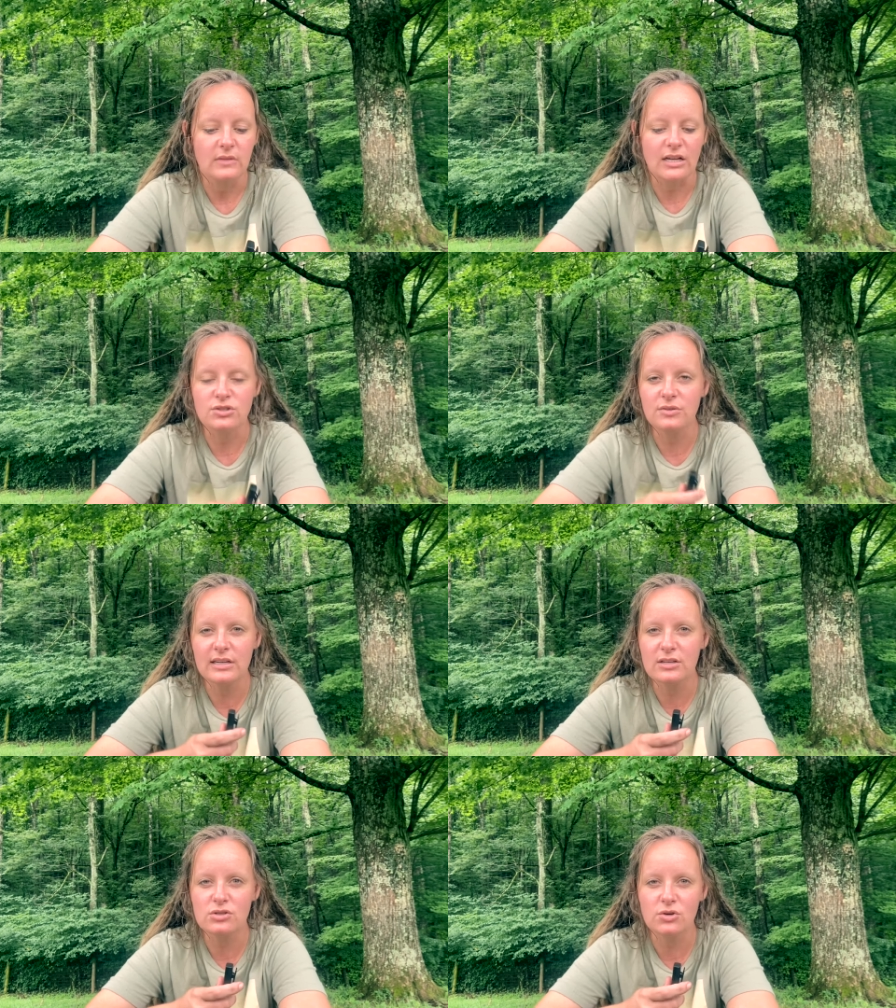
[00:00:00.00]
I do
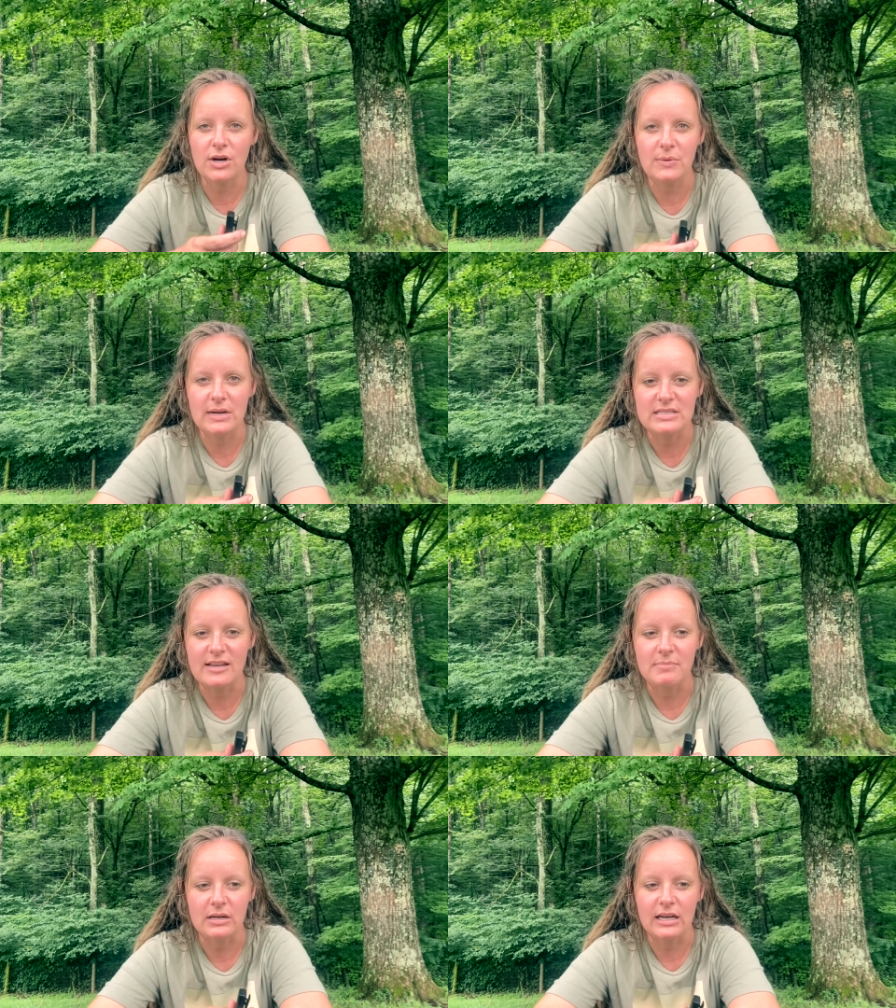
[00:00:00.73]
think it's a great way to
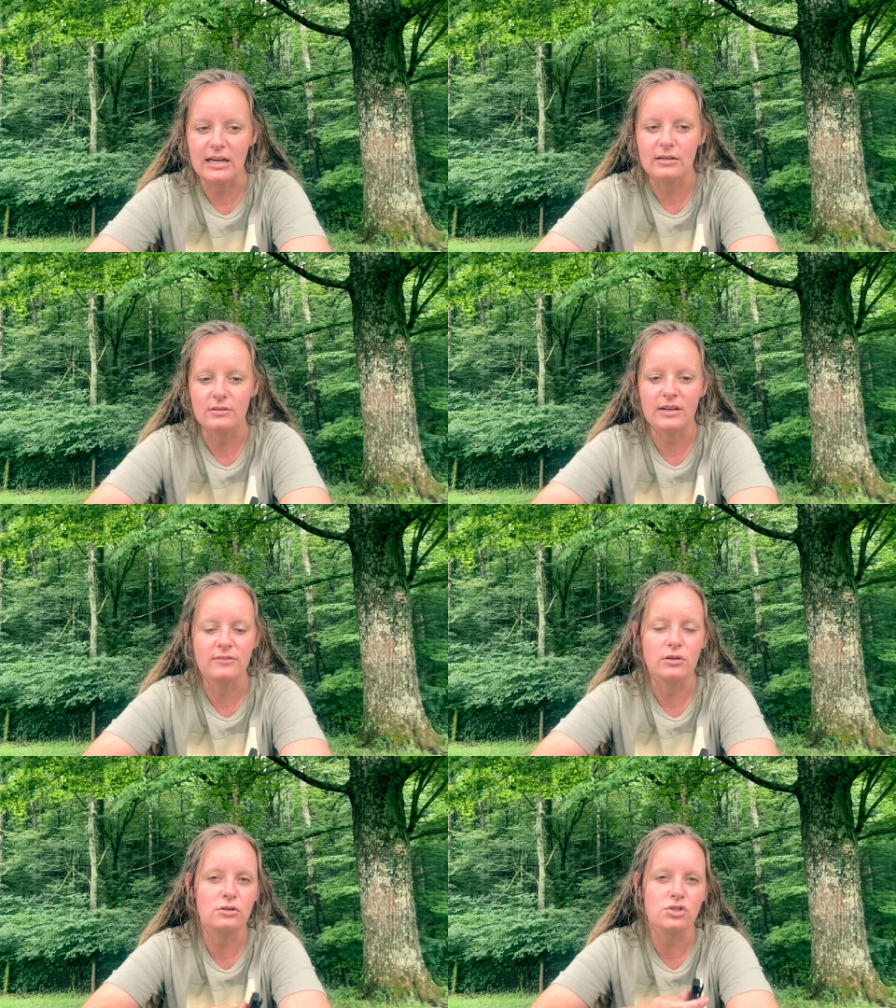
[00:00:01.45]
save money. And
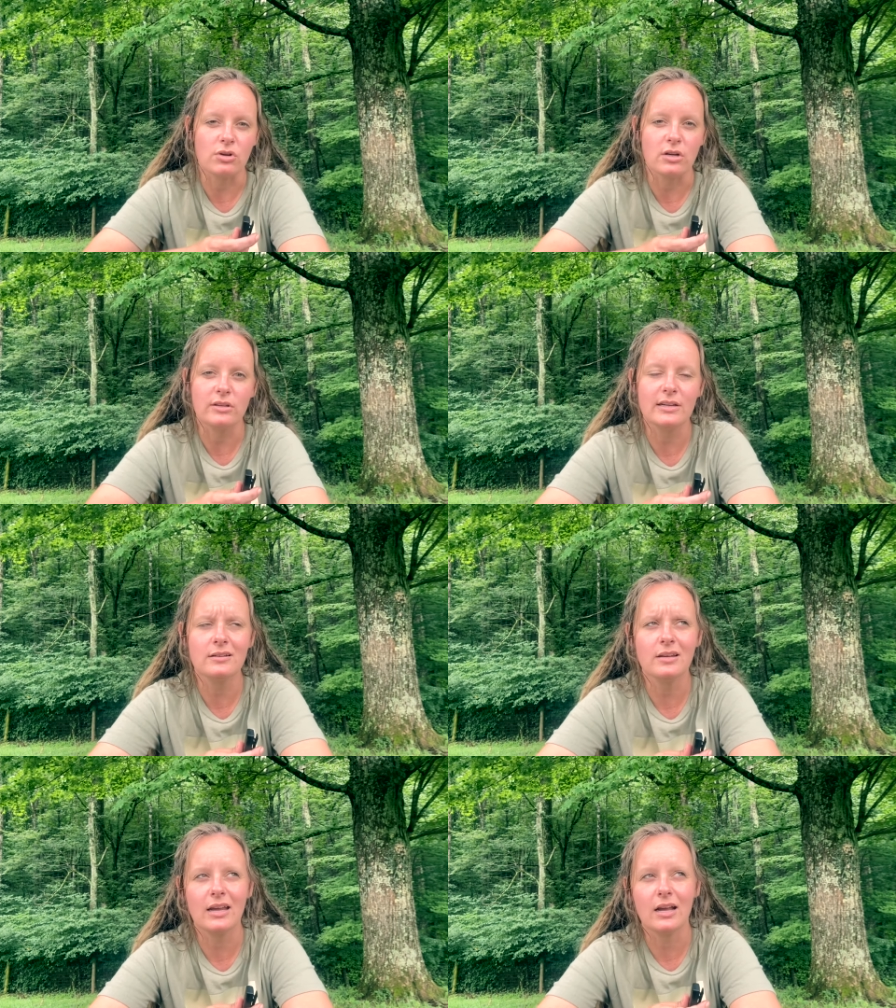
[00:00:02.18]
if you're
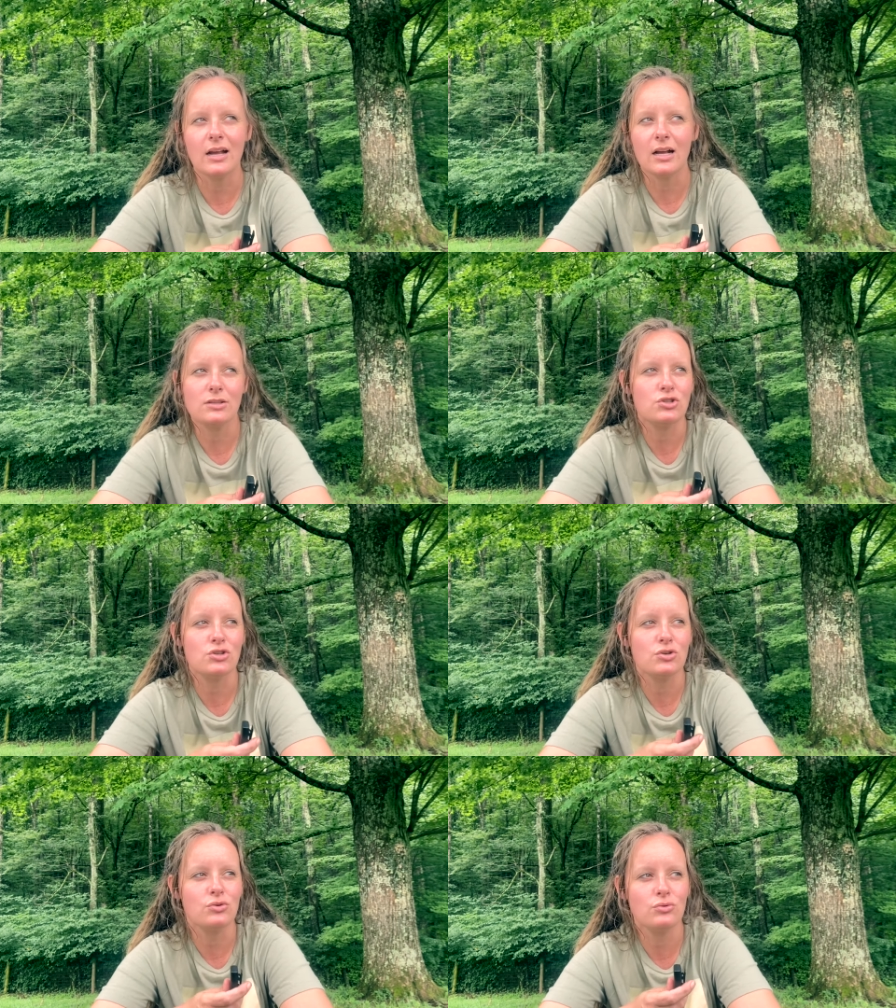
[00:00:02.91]
struggling
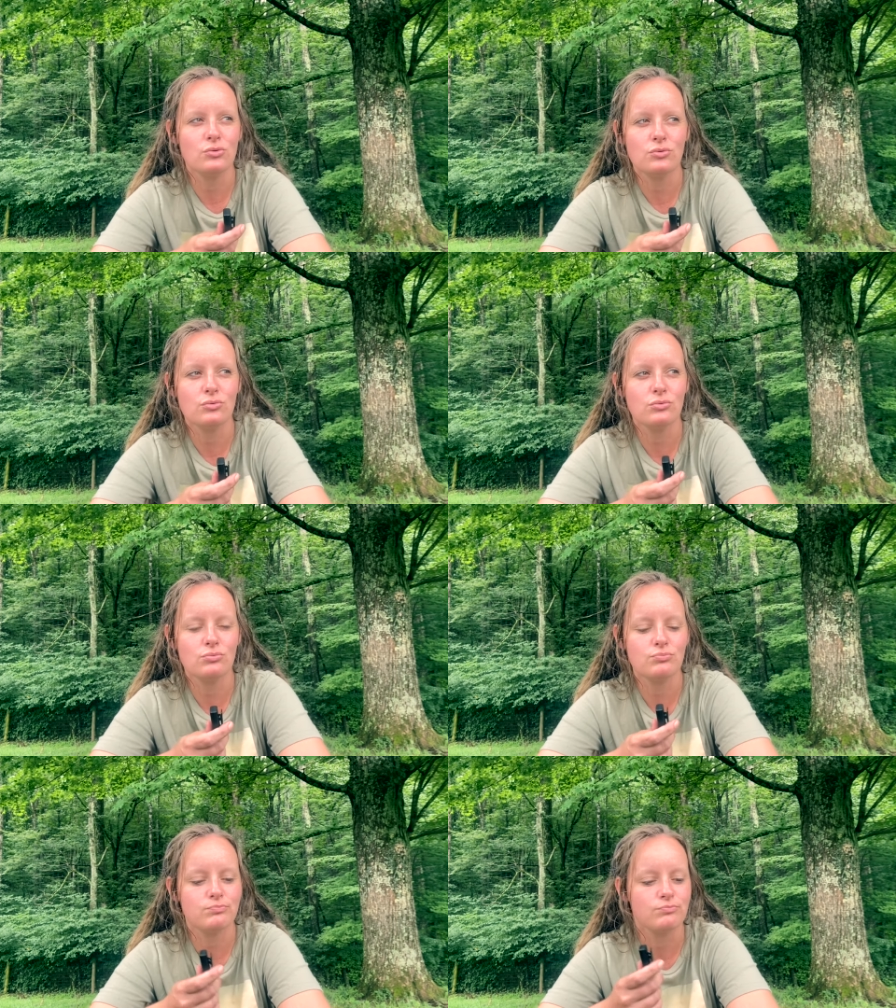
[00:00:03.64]
to